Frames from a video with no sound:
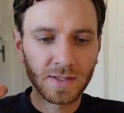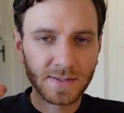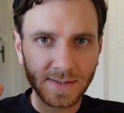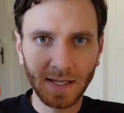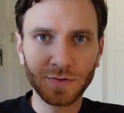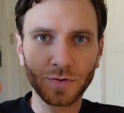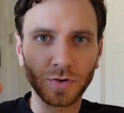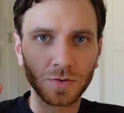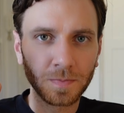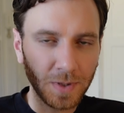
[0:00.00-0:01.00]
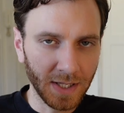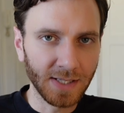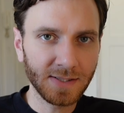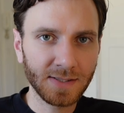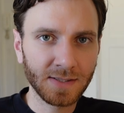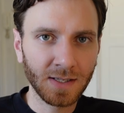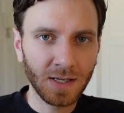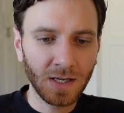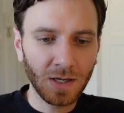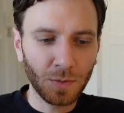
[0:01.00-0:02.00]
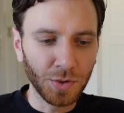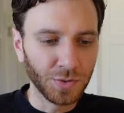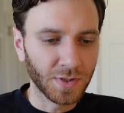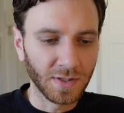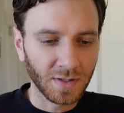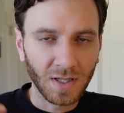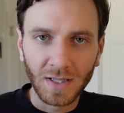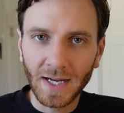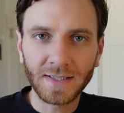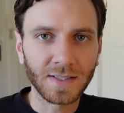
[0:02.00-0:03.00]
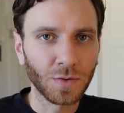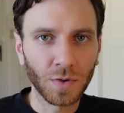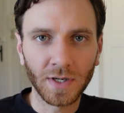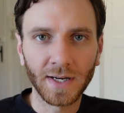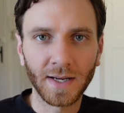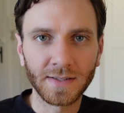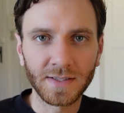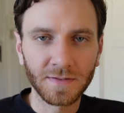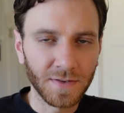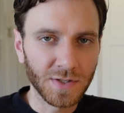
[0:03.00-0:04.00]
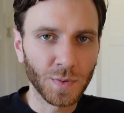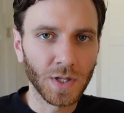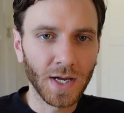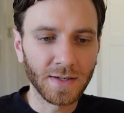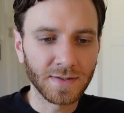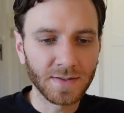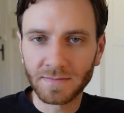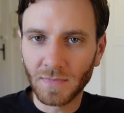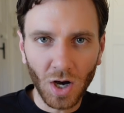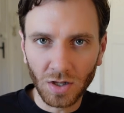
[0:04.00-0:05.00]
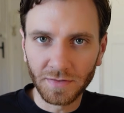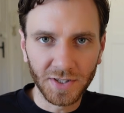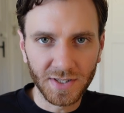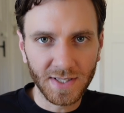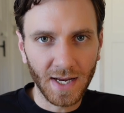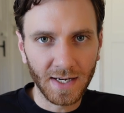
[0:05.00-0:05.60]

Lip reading: central place where you can collect and organize and visualize all of your design